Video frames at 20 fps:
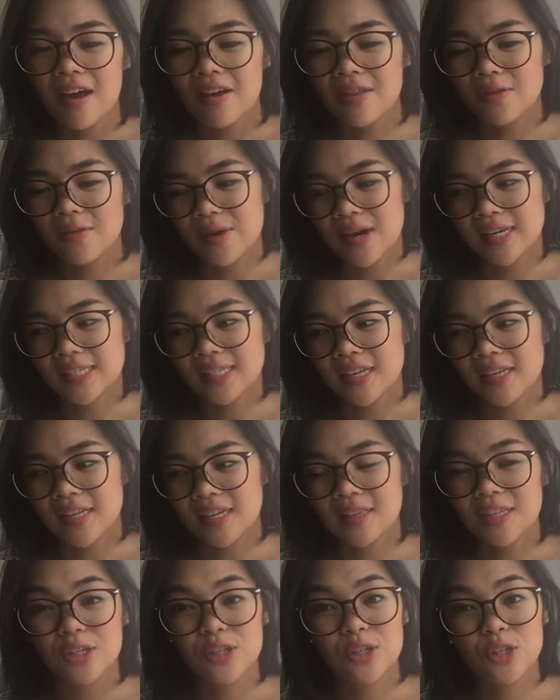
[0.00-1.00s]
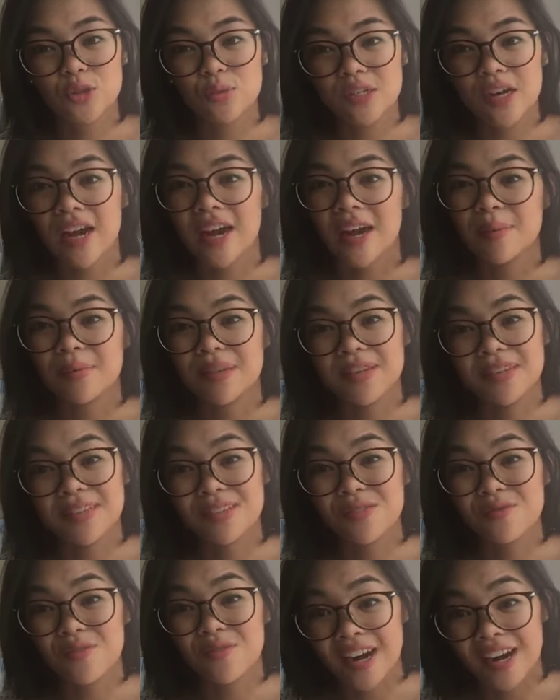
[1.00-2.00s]
Otherwise, I think the usual time
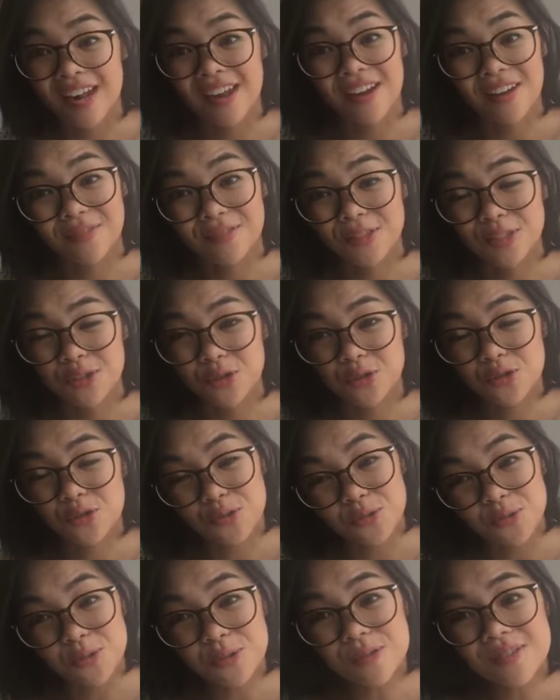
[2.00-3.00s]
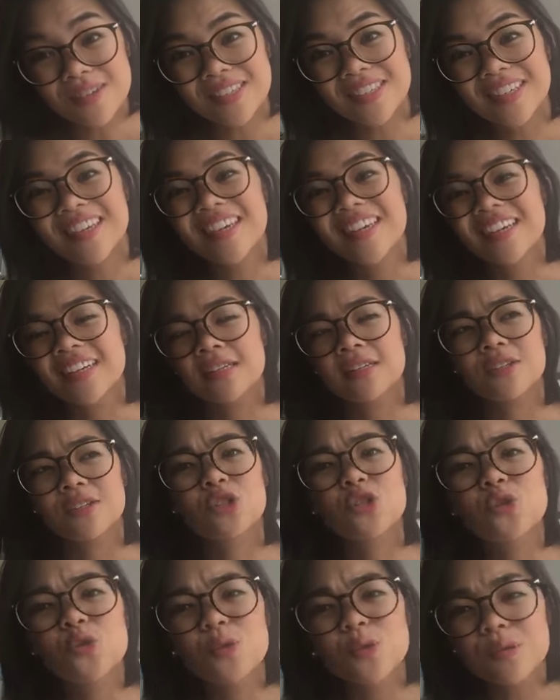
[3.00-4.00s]
is Friday after schools.
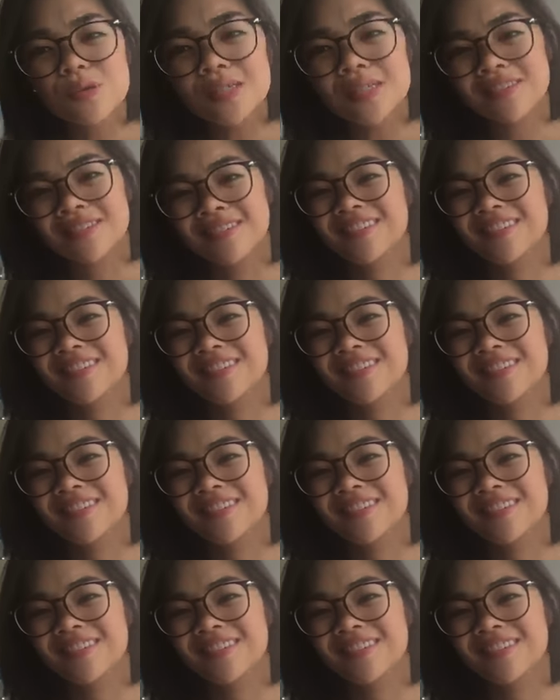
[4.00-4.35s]
Schools?